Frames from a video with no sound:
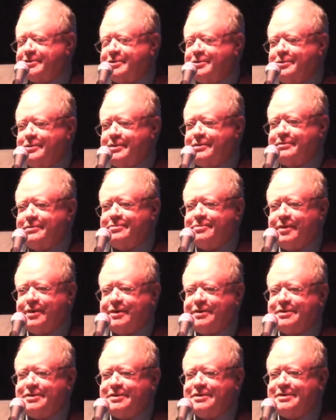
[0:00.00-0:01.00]
200
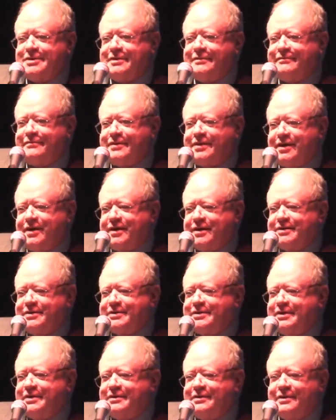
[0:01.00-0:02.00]
pages of
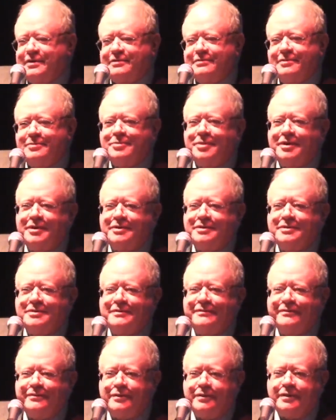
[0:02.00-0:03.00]
text and 100 pages
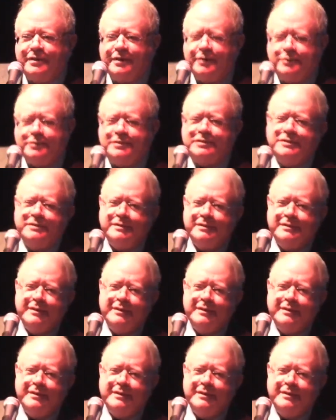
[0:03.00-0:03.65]
of footnotes.